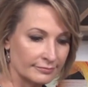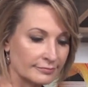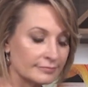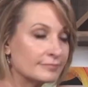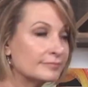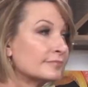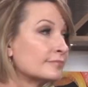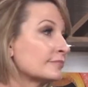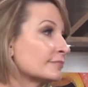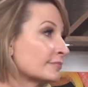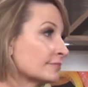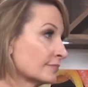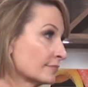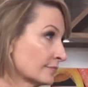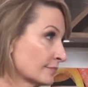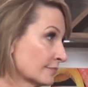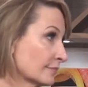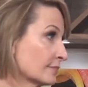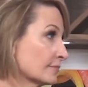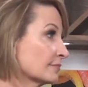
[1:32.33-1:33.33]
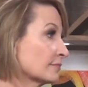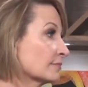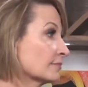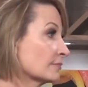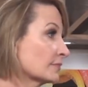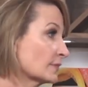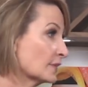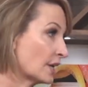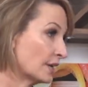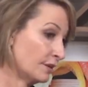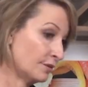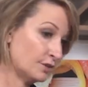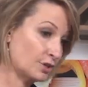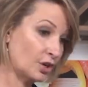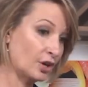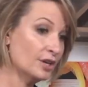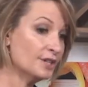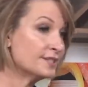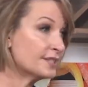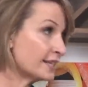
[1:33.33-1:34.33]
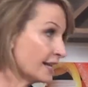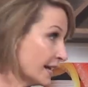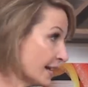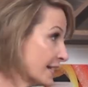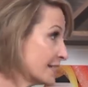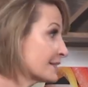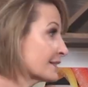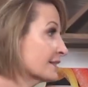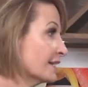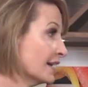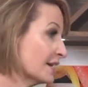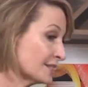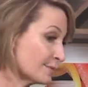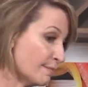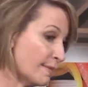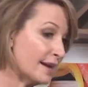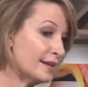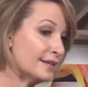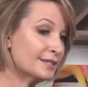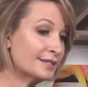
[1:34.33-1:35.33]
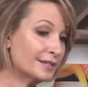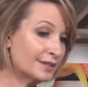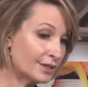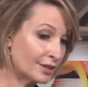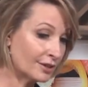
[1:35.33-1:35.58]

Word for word: was was used as currency, uh, currency around the yes, world as well. Yes, medicine,